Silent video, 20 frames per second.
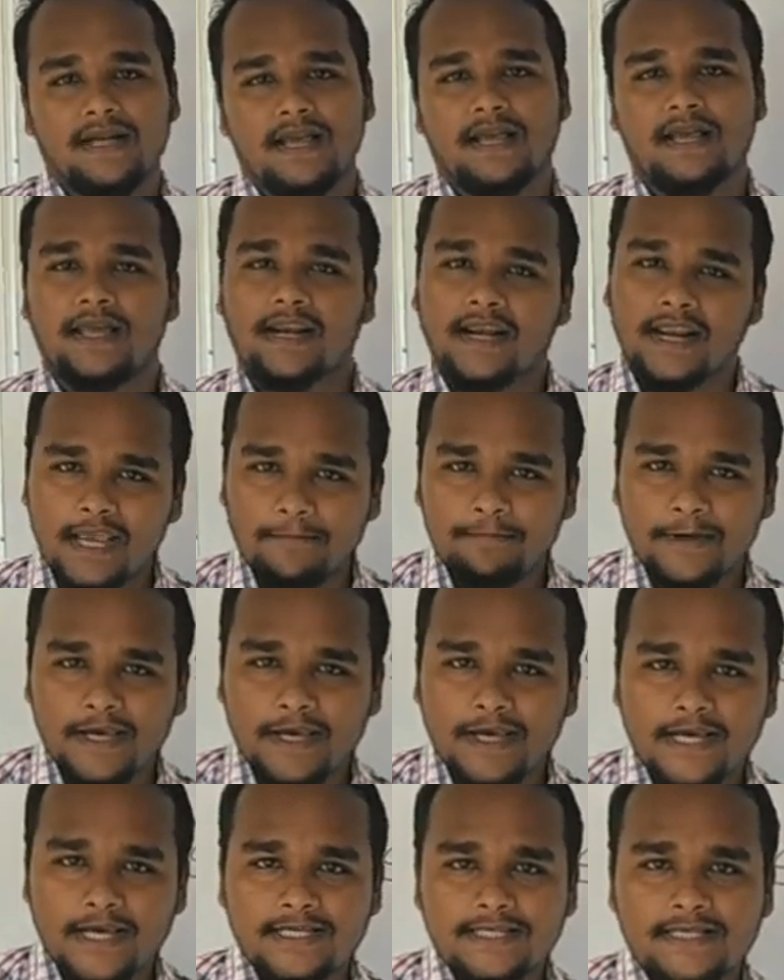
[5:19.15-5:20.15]
A grape
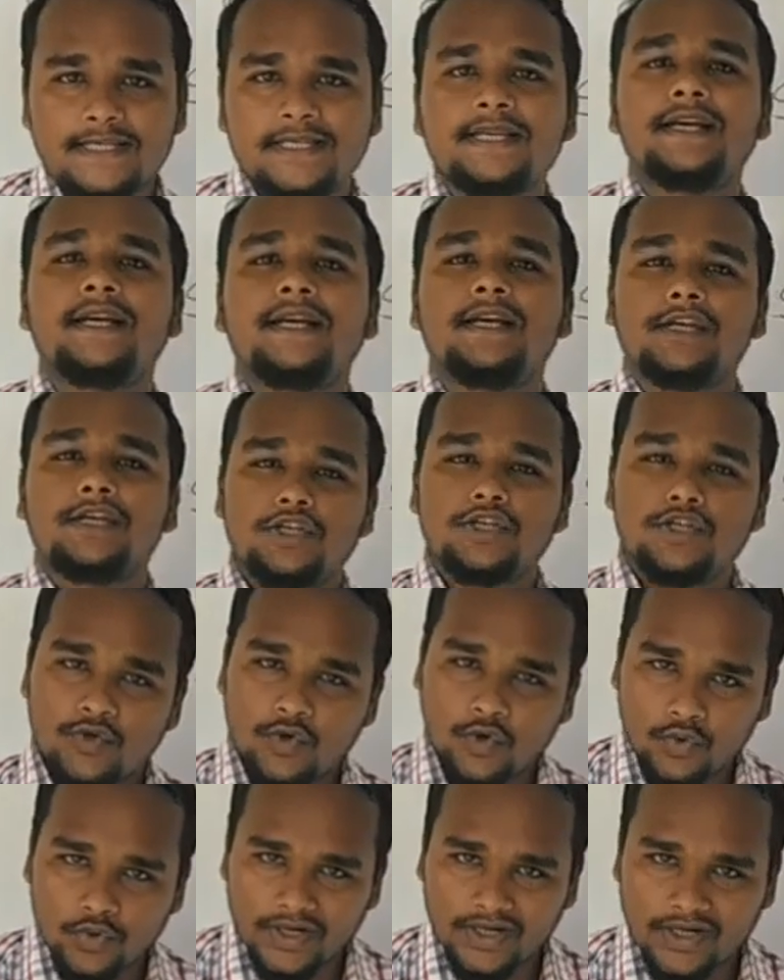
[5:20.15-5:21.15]
is
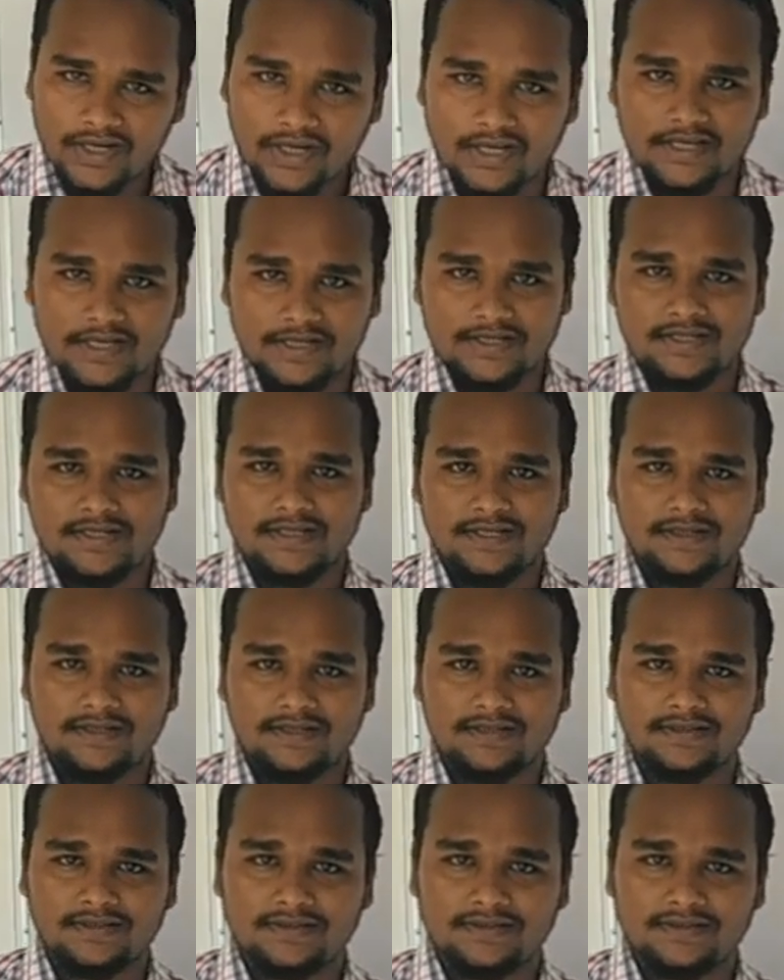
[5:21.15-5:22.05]
sour in taste.